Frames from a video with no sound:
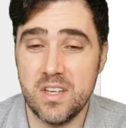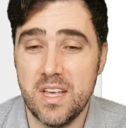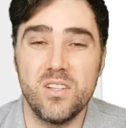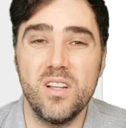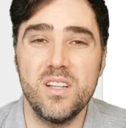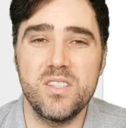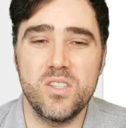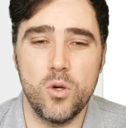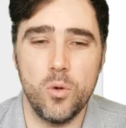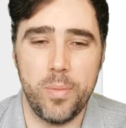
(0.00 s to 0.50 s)
So
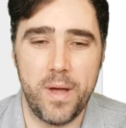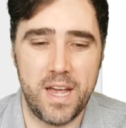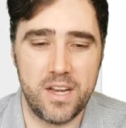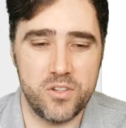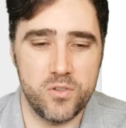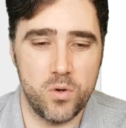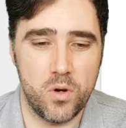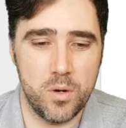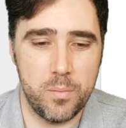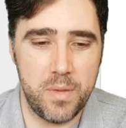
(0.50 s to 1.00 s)
let's go
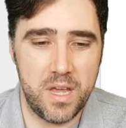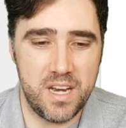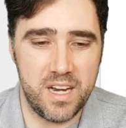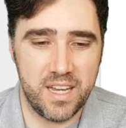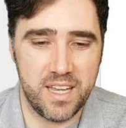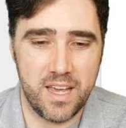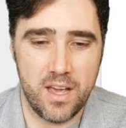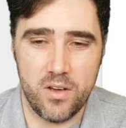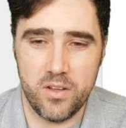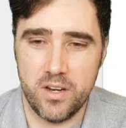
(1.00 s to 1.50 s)
back to our main
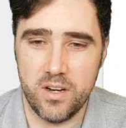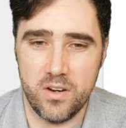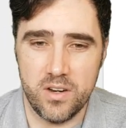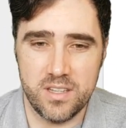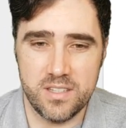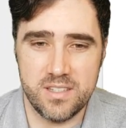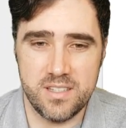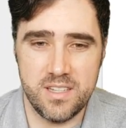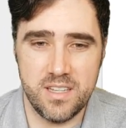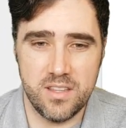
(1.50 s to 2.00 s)
account here. You
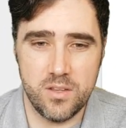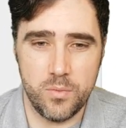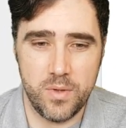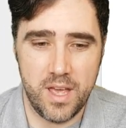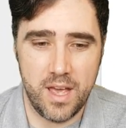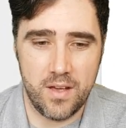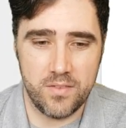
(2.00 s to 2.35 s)
can see that we